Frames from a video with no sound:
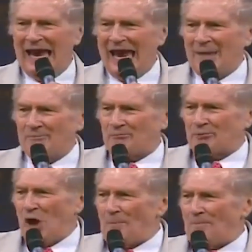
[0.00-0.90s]
and
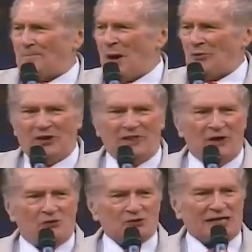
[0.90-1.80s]
brought both of
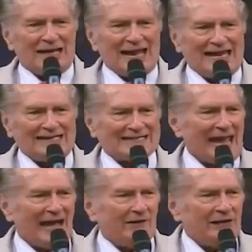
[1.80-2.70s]
those legs
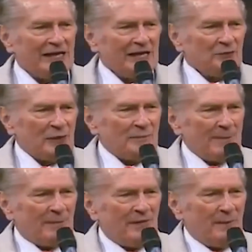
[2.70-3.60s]
out.
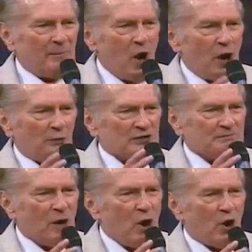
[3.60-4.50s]
Remember, the boy was
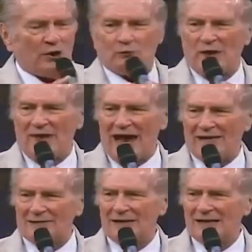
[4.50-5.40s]
born
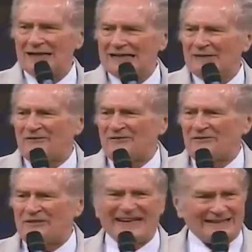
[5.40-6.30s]
without
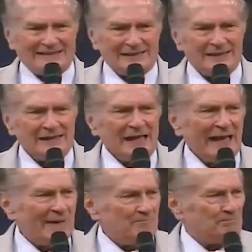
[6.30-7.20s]
feet
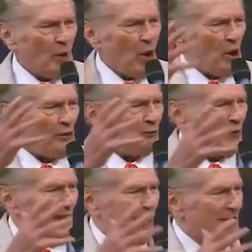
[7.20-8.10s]
and born
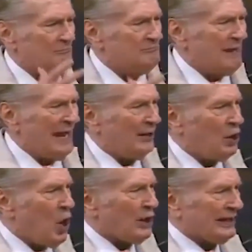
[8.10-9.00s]
without male
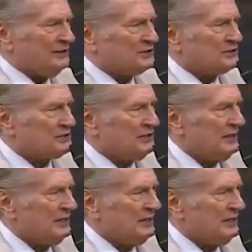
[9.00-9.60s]
organs.